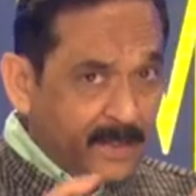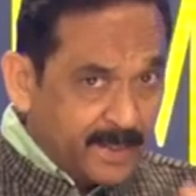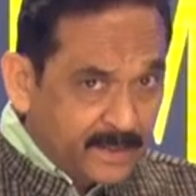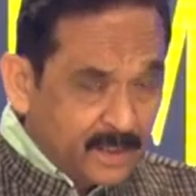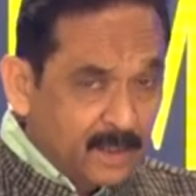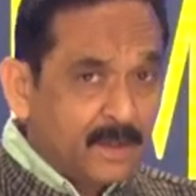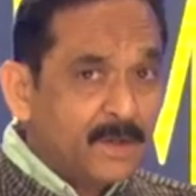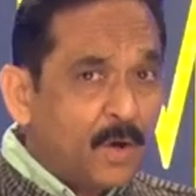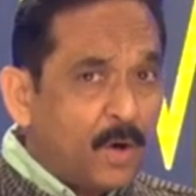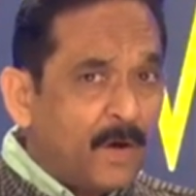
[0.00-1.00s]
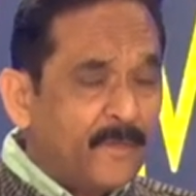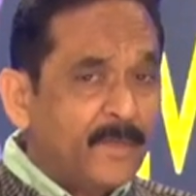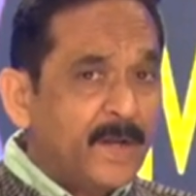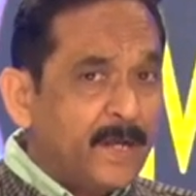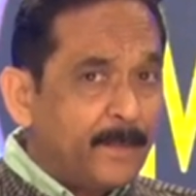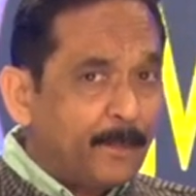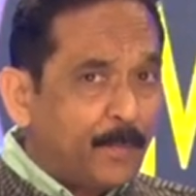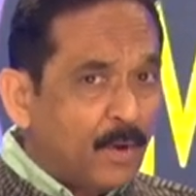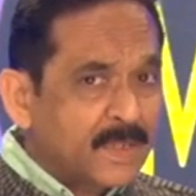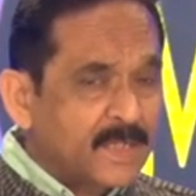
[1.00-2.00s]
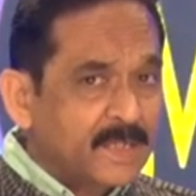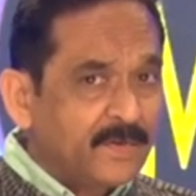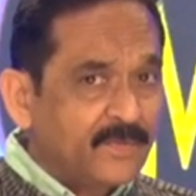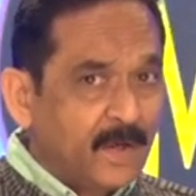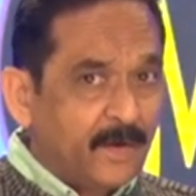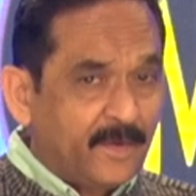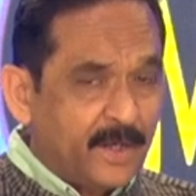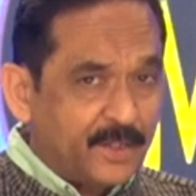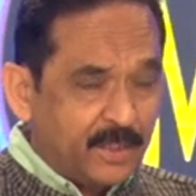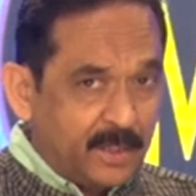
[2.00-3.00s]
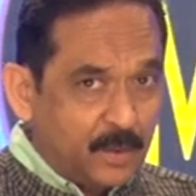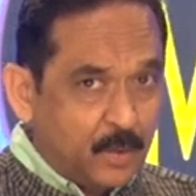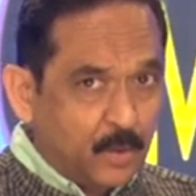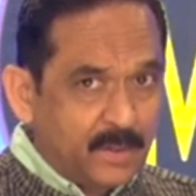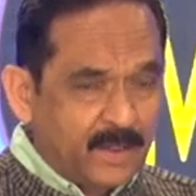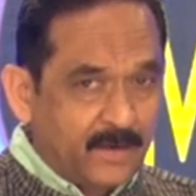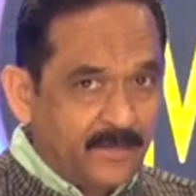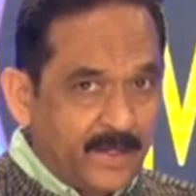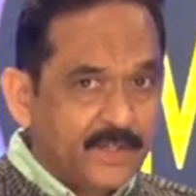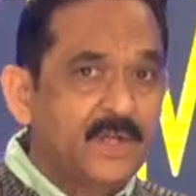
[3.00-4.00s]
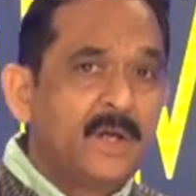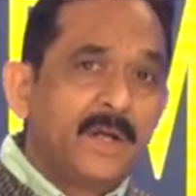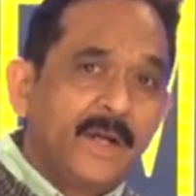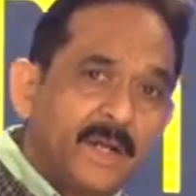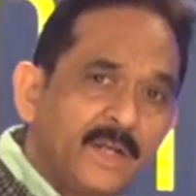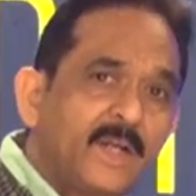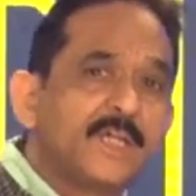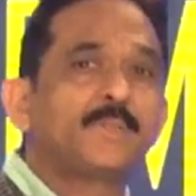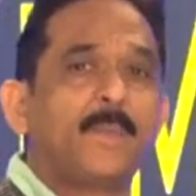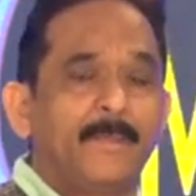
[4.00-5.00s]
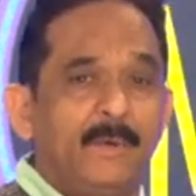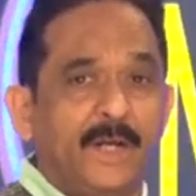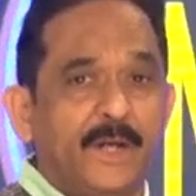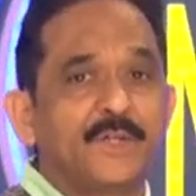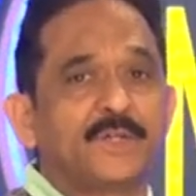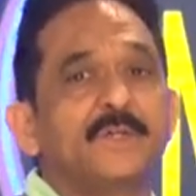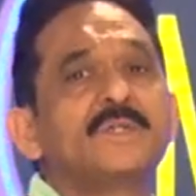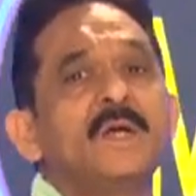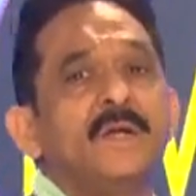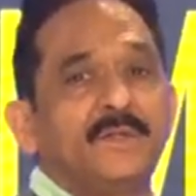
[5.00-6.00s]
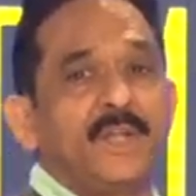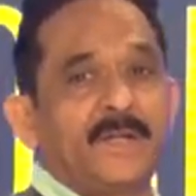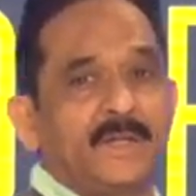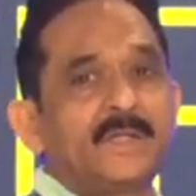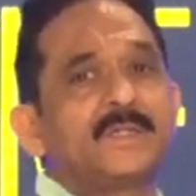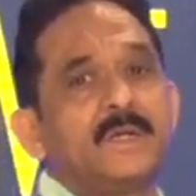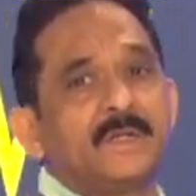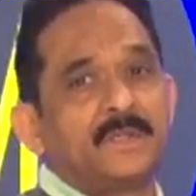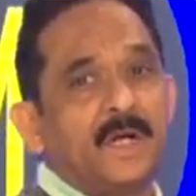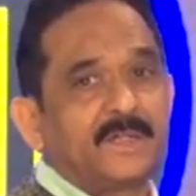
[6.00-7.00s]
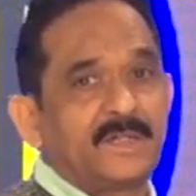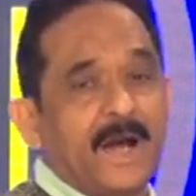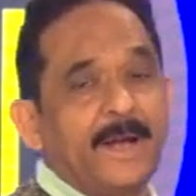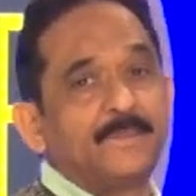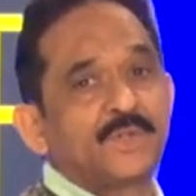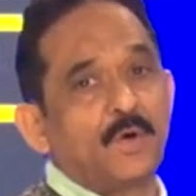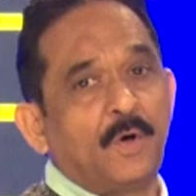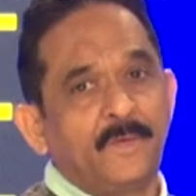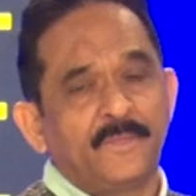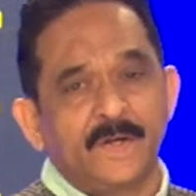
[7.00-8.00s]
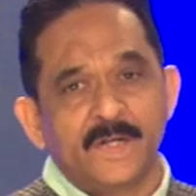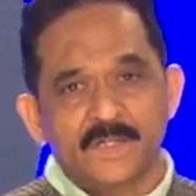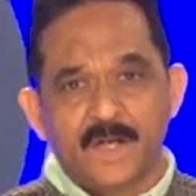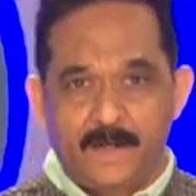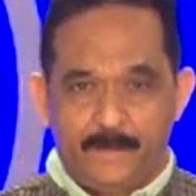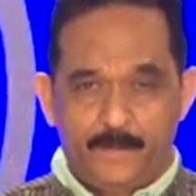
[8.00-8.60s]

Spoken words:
return of a positive coverage, a good coverage in his publications, that is the Times of Israel.